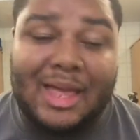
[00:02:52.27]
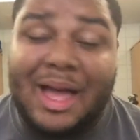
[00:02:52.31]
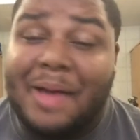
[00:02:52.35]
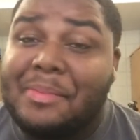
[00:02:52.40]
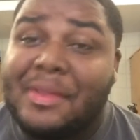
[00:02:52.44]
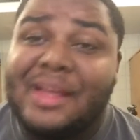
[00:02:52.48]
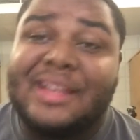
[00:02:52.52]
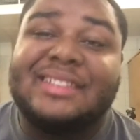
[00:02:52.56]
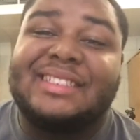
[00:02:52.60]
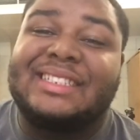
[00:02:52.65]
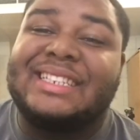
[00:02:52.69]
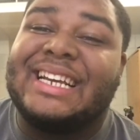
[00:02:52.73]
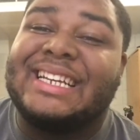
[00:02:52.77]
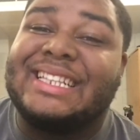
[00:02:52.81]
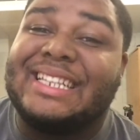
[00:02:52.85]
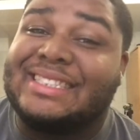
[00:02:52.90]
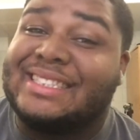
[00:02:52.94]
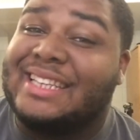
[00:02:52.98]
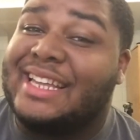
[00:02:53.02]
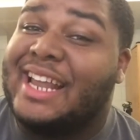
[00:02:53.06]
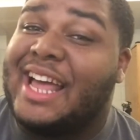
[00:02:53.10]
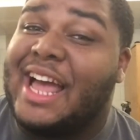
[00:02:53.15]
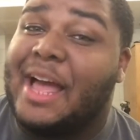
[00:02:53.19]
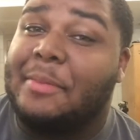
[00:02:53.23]
I'm not saying
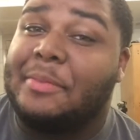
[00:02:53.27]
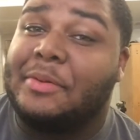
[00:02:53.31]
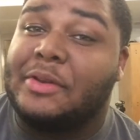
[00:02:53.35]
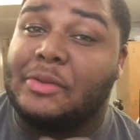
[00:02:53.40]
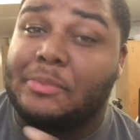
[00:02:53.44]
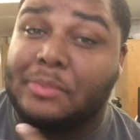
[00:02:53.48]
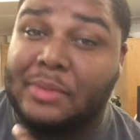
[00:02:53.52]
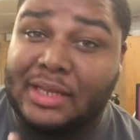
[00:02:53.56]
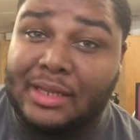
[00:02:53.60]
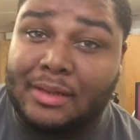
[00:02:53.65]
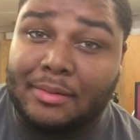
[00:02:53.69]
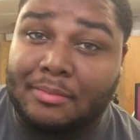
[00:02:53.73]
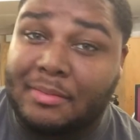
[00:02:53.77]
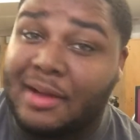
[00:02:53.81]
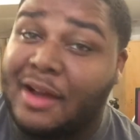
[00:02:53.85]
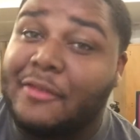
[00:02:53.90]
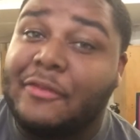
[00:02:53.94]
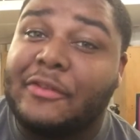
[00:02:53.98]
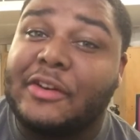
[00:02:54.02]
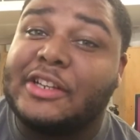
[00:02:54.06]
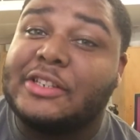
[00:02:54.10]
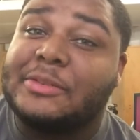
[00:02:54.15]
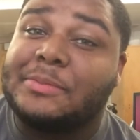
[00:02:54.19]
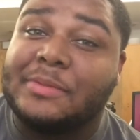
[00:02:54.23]
that happened to me. My
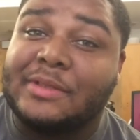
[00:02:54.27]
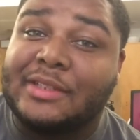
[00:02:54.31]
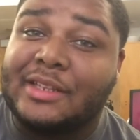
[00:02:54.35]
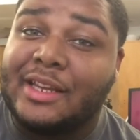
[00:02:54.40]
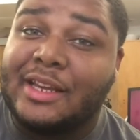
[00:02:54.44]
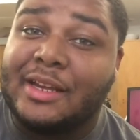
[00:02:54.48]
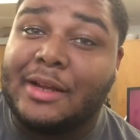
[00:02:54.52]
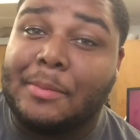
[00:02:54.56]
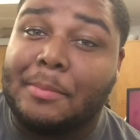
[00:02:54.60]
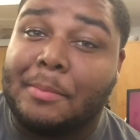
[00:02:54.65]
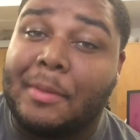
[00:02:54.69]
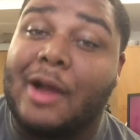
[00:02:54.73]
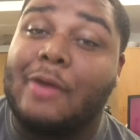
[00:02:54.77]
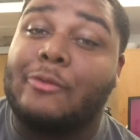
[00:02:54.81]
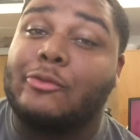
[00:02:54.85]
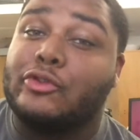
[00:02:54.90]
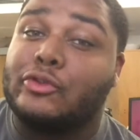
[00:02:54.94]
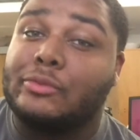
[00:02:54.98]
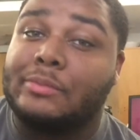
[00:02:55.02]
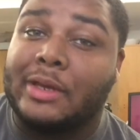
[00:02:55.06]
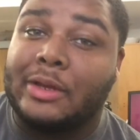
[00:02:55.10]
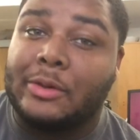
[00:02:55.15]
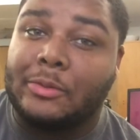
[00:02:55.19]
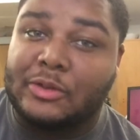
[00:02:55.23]
freshman year, my
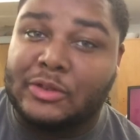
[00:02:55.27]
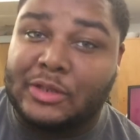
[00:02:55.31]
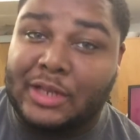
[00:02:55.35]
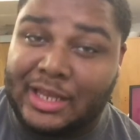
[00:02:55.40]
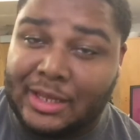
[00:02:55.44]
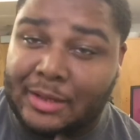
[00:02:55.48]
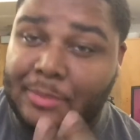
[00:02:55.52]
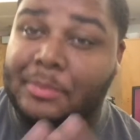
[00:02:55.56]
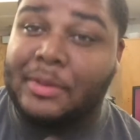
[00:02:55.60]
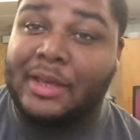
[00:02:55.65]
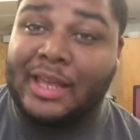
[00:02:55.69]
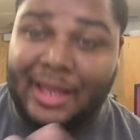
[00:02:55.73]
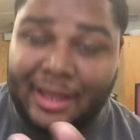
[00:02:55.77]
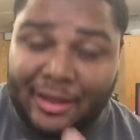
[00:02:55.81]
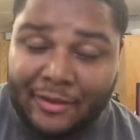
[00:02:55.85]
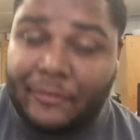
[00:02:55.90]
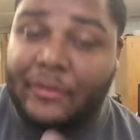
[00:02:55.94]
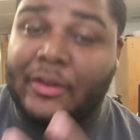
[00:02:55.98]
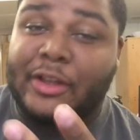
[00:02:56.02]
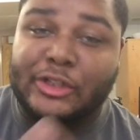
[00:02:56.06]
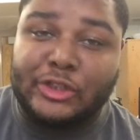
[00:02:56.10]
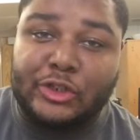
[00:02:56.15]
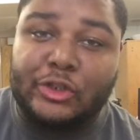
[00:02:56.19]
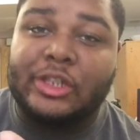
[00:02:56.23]
roommate he
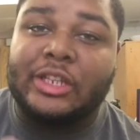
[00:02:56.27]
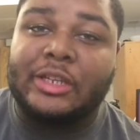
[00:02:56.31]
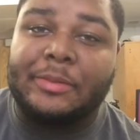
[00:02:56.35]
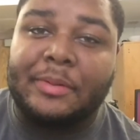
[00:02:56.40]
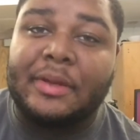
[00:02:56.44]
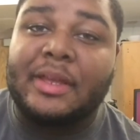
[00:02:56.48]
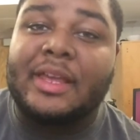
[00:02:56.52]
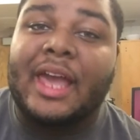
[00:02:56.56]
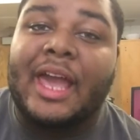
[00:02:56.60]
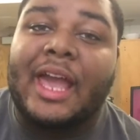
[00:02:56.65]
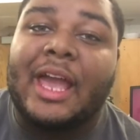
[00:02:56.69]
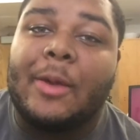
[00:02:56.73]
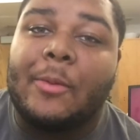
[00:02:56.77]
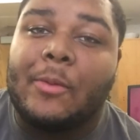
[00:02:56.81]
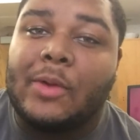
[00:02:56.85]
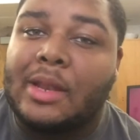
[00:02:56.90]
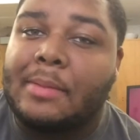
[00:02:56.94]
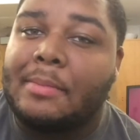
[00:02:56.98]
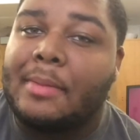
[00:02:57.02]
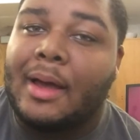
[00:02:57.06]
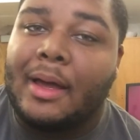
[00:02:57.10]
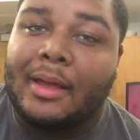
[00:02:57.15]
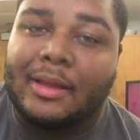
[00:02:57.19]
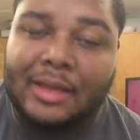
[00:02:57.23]
eventually became one
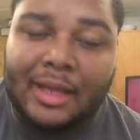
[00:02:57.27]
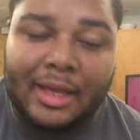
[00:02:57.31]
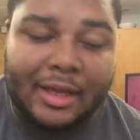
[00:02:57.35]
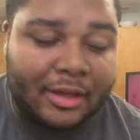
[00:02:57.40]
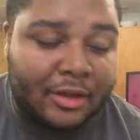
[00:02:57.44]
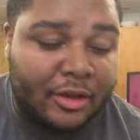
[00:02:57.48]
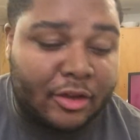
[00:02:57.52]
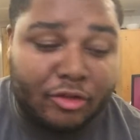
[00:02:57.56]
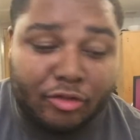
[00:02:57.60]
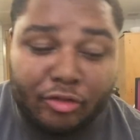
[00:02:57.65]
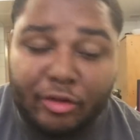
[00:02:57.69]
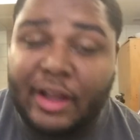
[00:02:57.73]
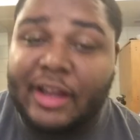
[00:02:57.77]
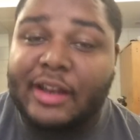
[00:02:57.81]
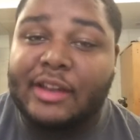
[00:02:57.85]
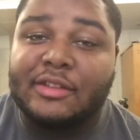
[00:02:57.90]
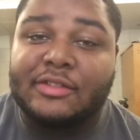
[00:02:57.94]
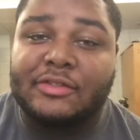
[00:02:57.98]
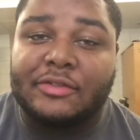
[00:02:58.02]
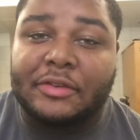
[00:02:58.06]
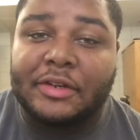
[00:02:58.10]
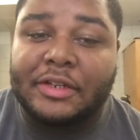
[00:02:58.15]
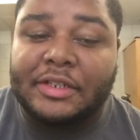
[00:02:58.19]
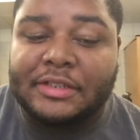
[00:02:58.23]
of my
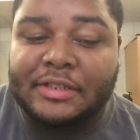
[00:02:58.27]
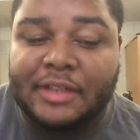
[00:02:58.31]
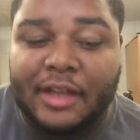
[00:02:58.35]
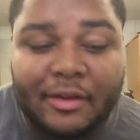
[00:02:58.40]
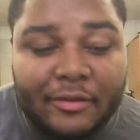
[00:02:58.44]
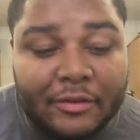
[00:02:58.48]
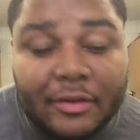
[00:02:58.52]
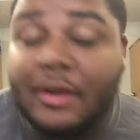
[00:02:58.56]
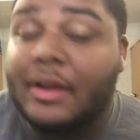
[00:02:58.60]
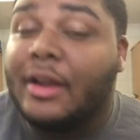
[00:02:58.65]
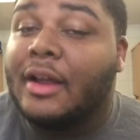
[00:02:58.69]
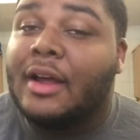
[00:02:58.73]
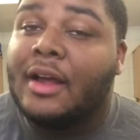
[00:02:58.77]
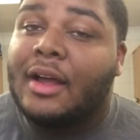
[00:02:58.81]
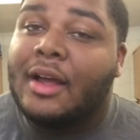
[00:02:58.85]
greatest friends ever.